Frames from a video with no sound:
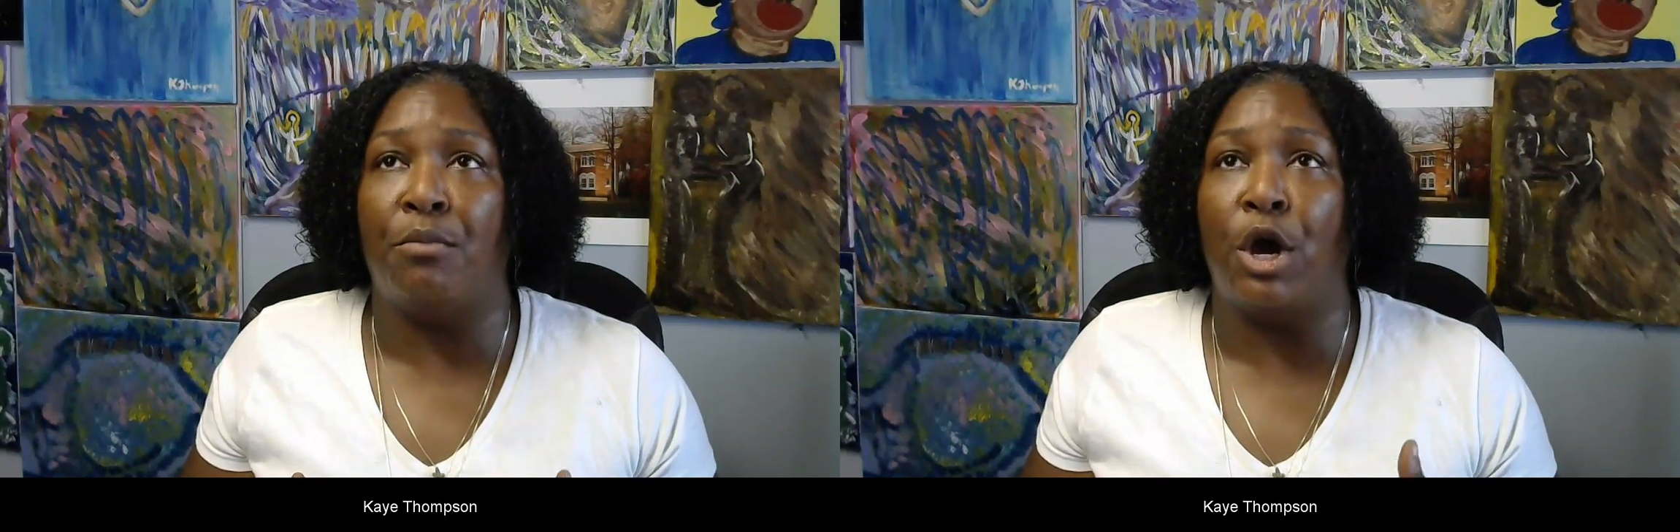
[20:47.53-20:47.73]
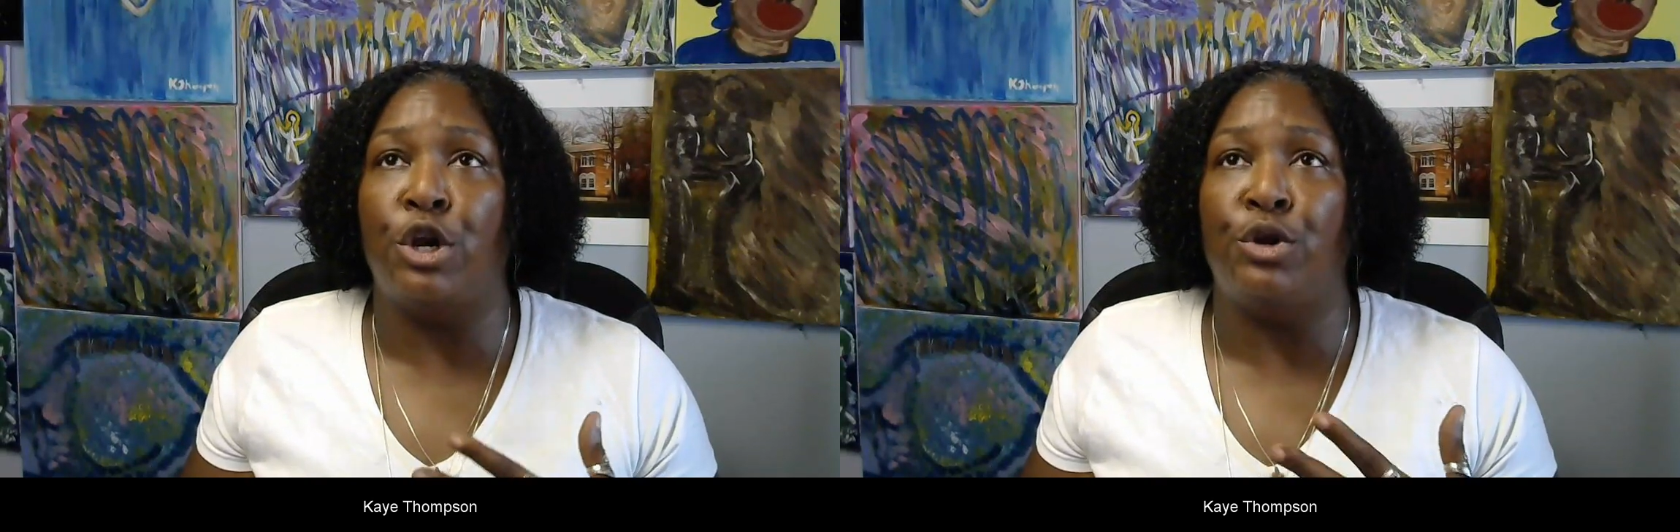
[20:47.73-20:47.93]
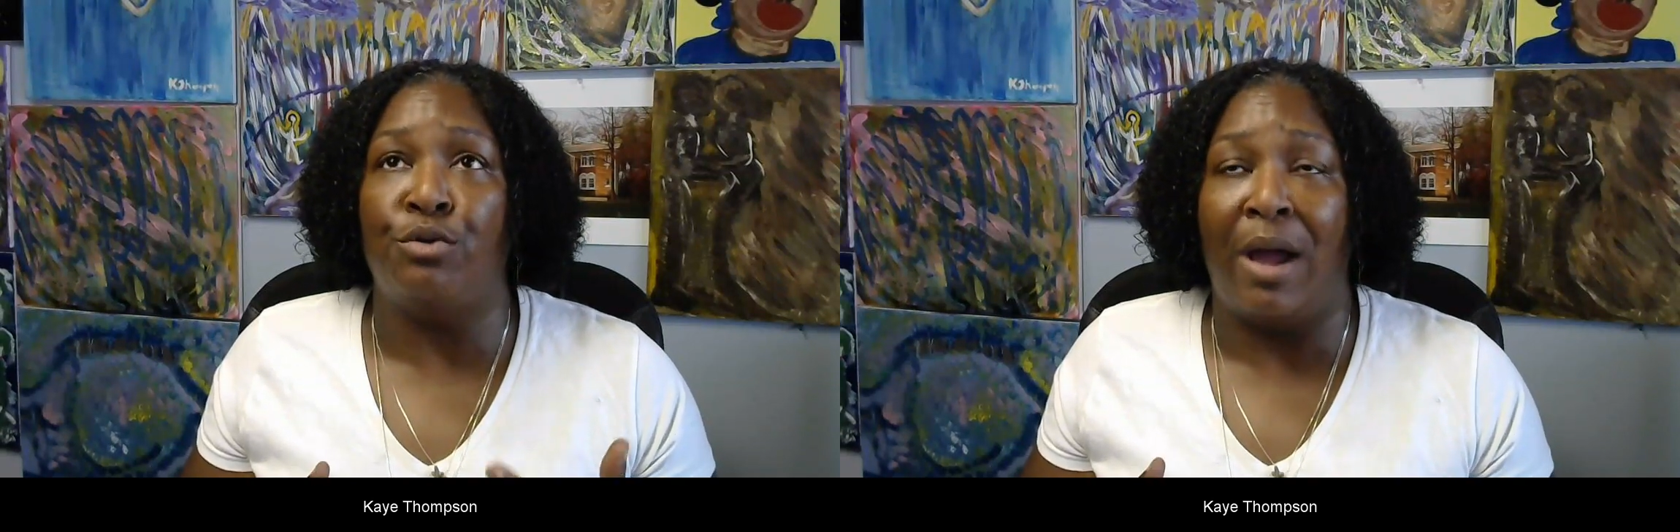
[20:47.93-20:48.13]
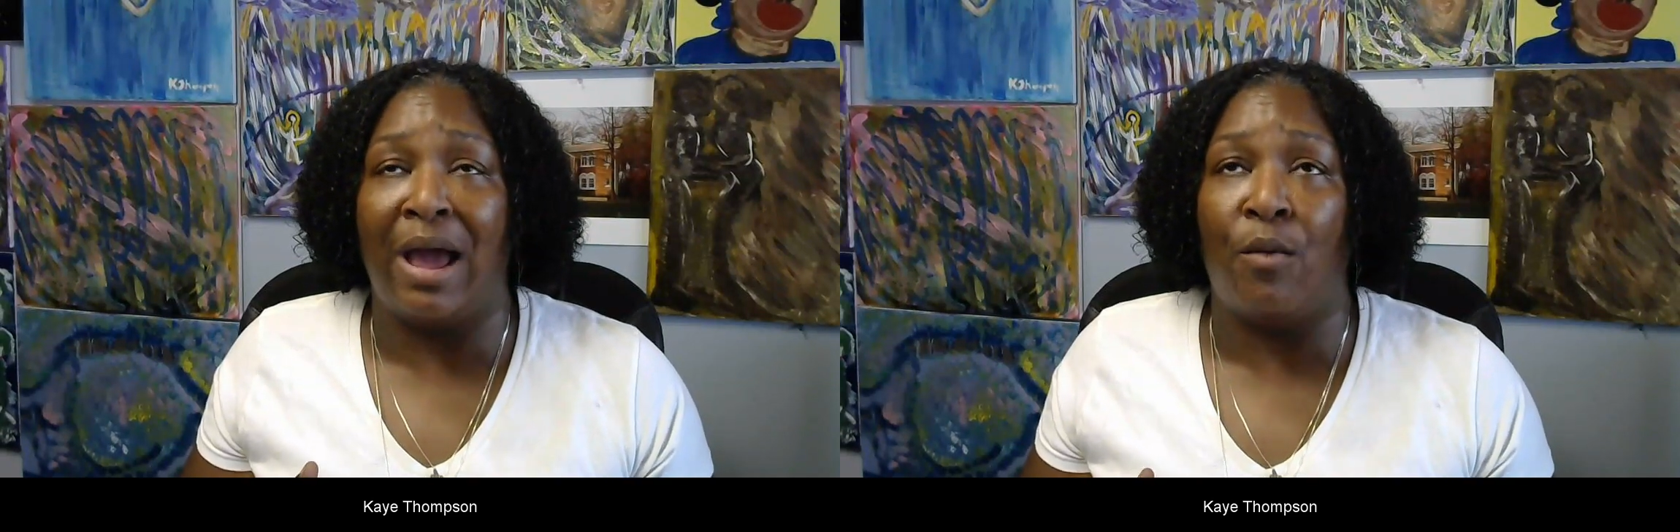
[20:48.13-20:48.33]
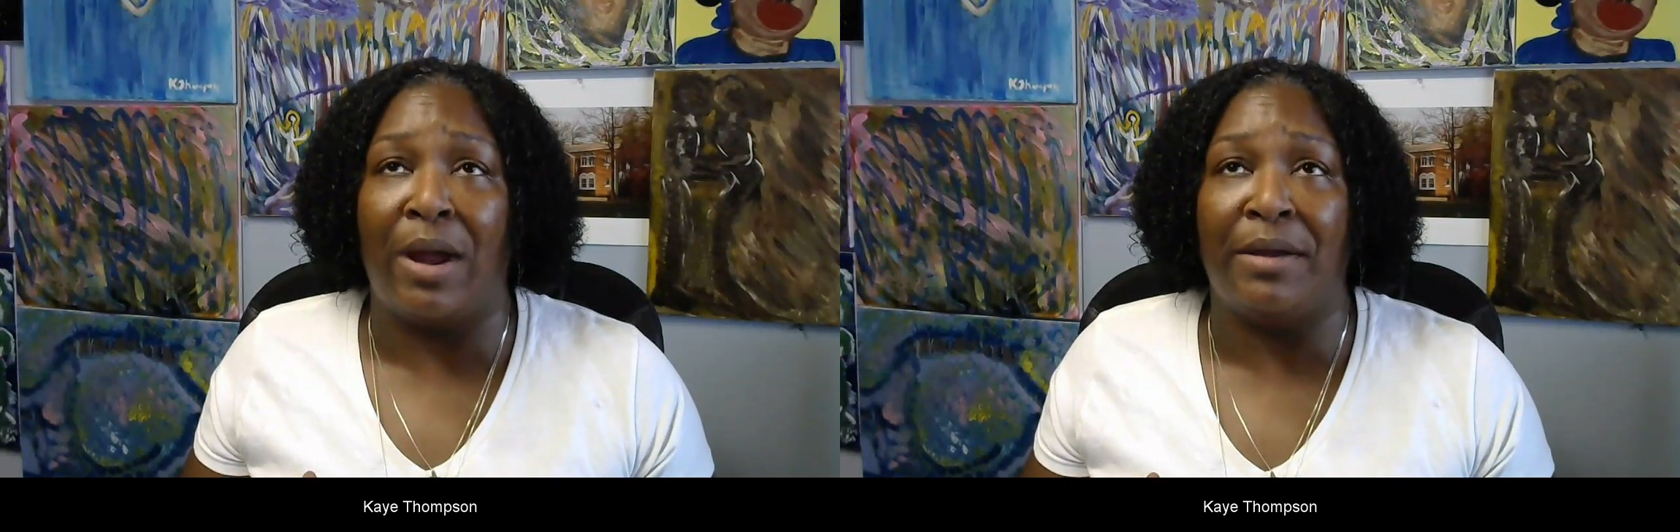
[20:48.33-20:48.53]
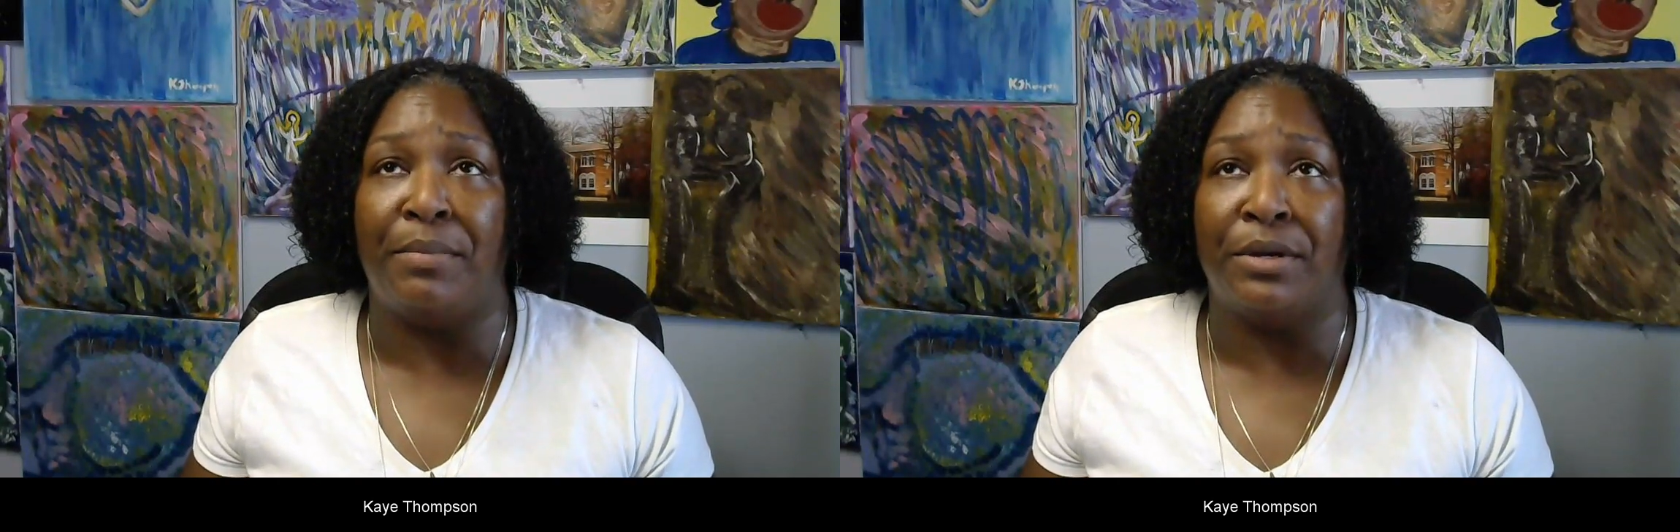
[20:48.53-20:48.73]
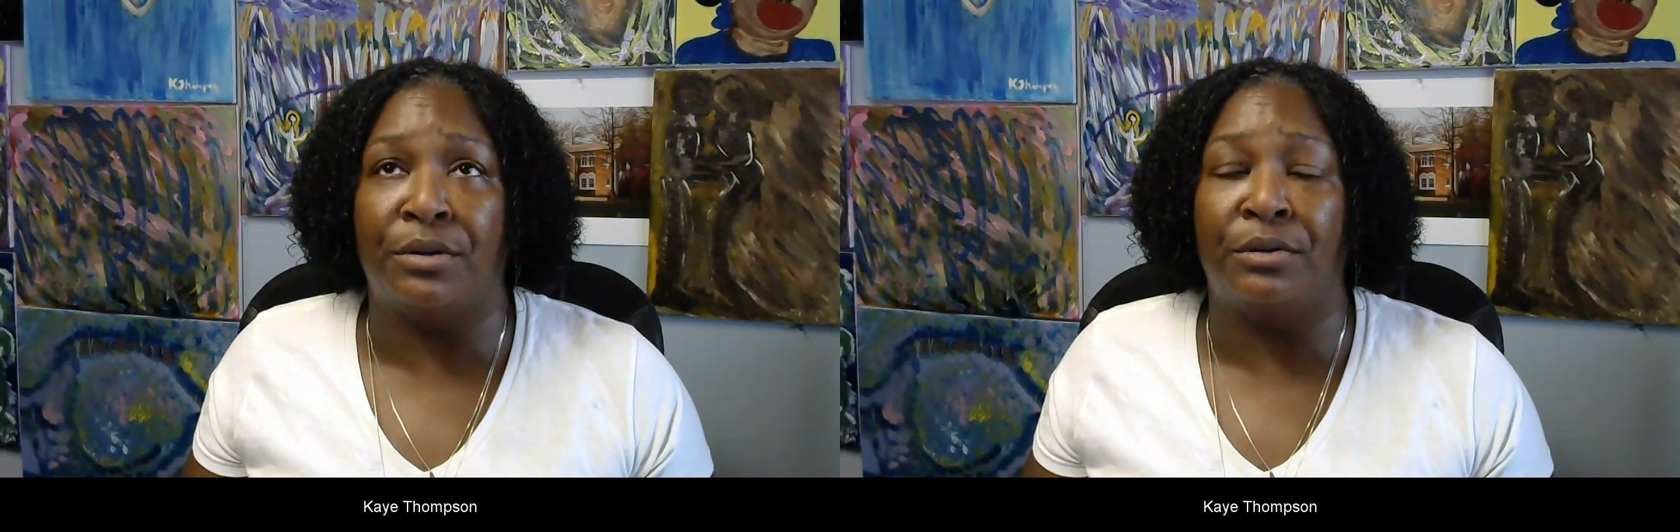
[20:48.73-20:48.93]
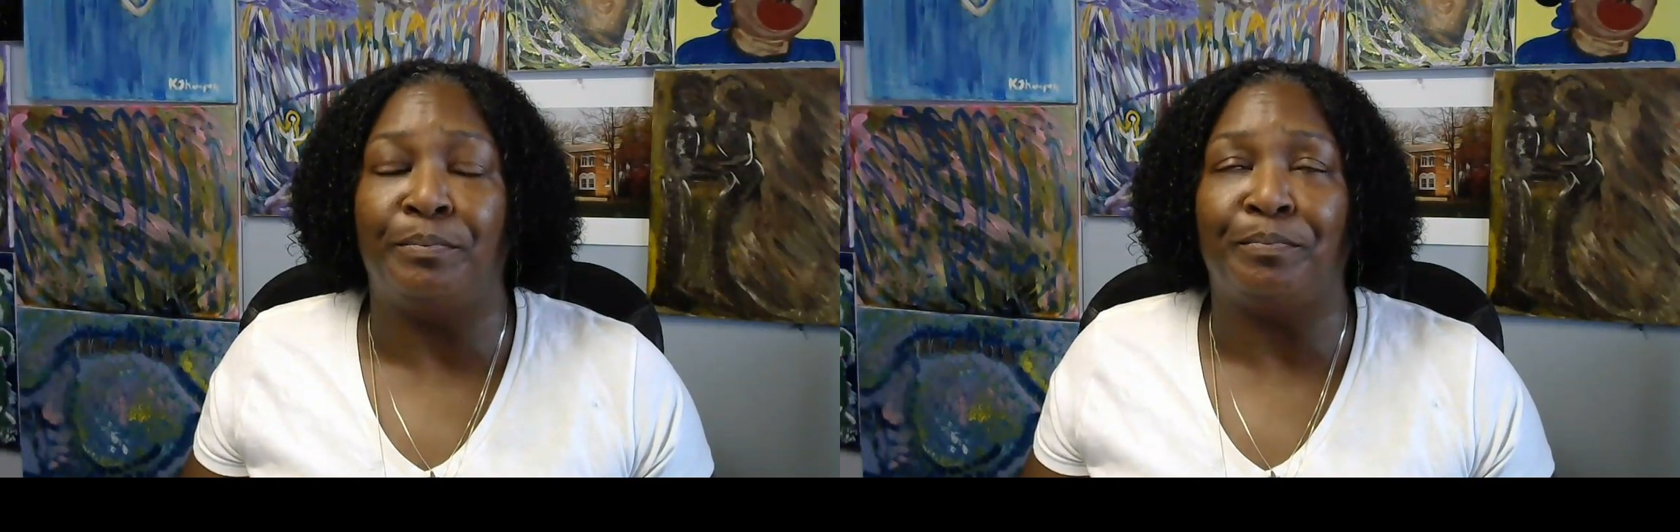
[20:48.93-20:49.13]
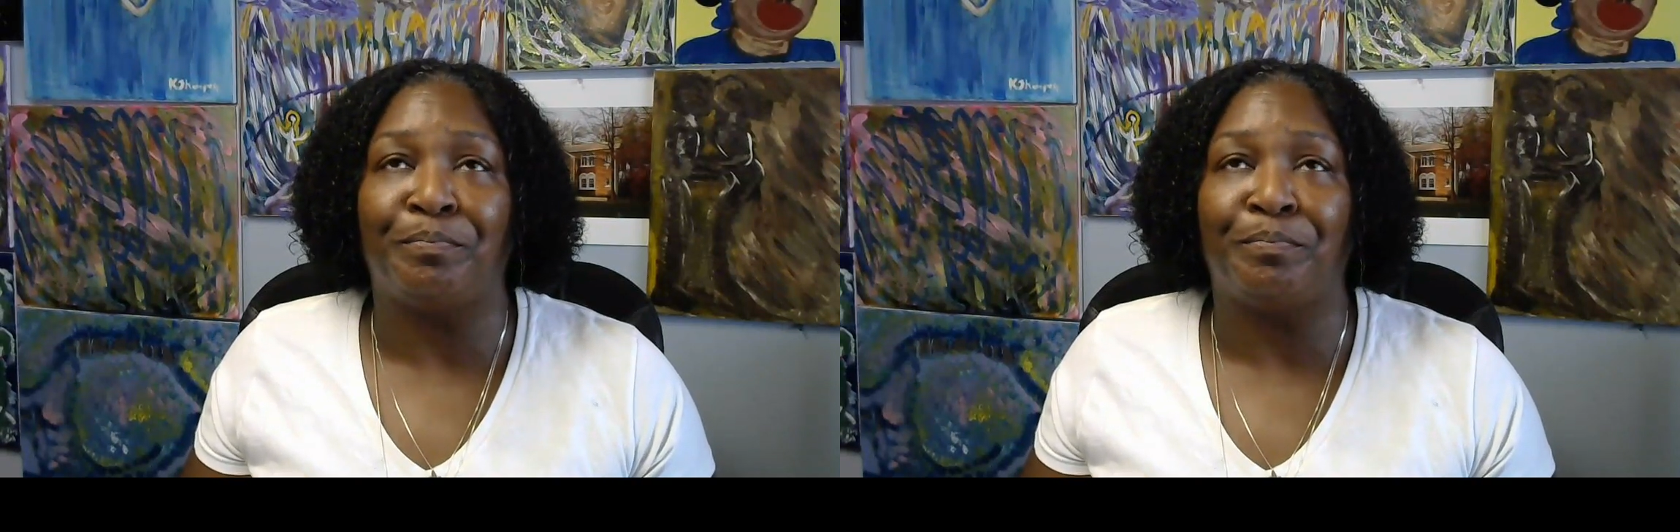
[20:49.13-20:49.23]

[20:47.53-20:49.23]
a new highway built